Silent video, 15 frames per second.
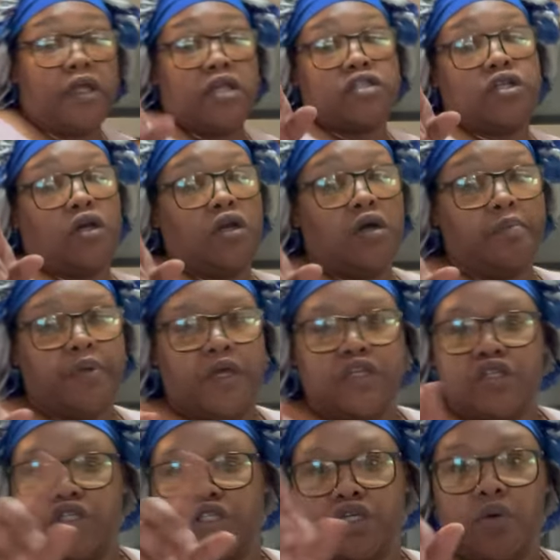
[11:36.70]
insert a
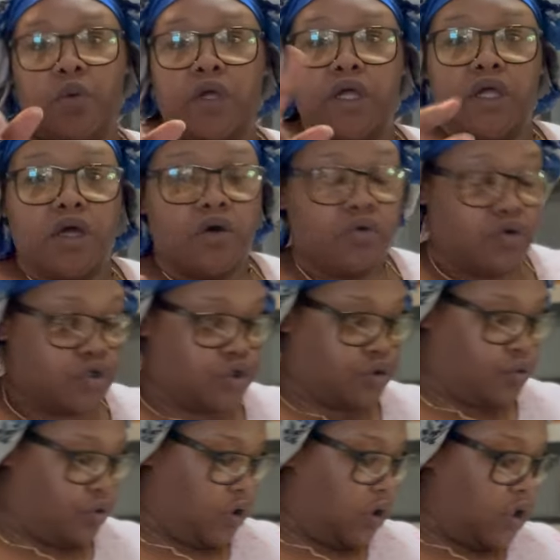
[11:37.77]
picture somewhere here on the
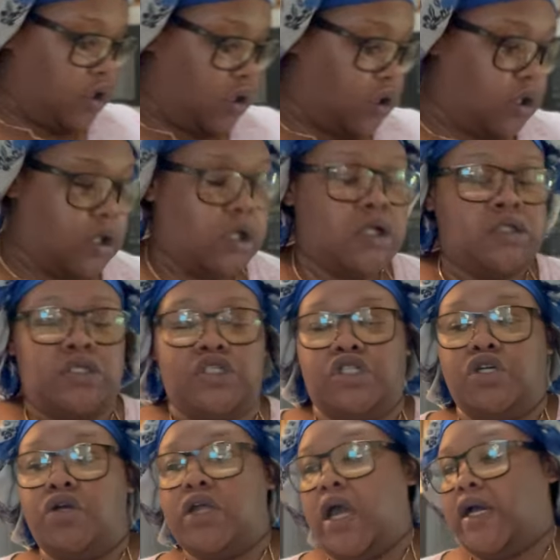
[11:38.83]
screen to
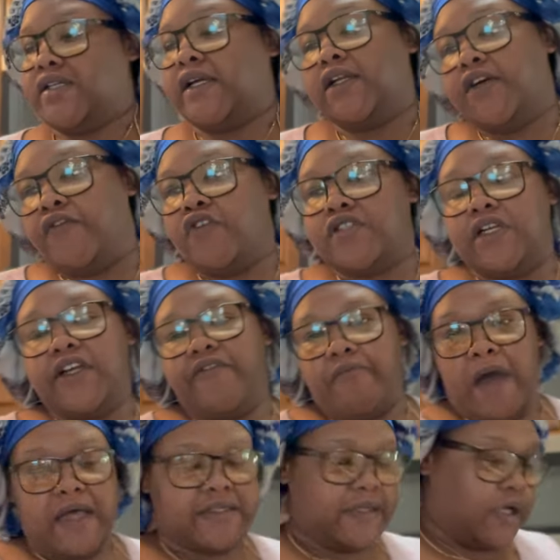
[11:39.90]
show y'all because of course I left
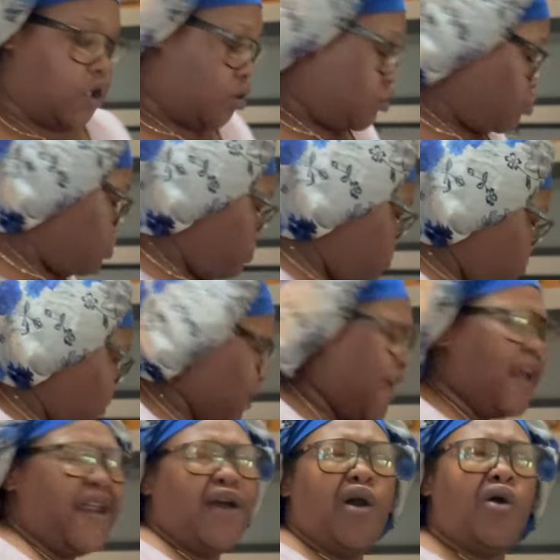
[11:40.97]
mine at home.
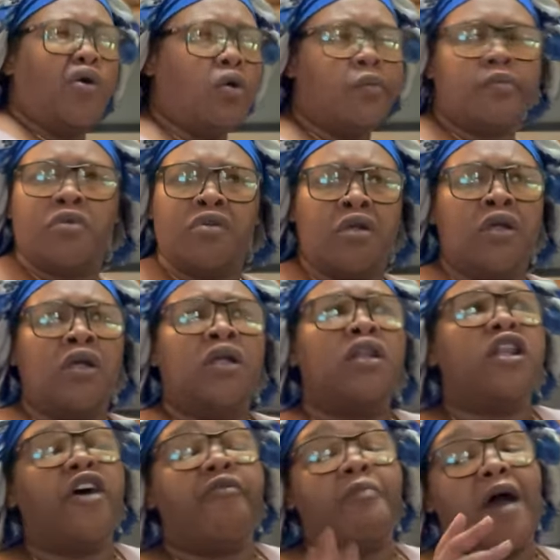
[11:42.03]
Not at home.
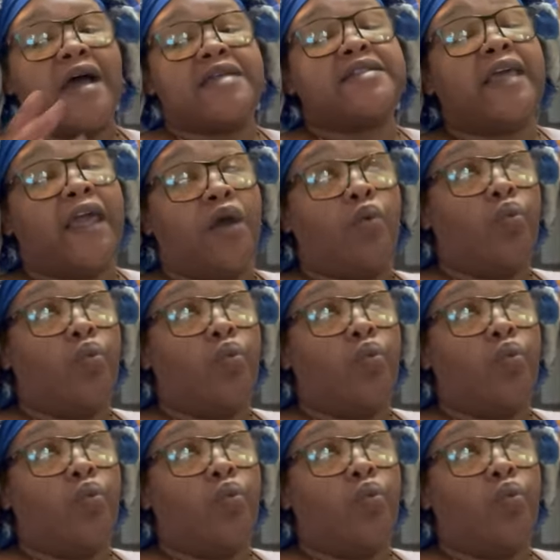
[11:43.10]
Left mine at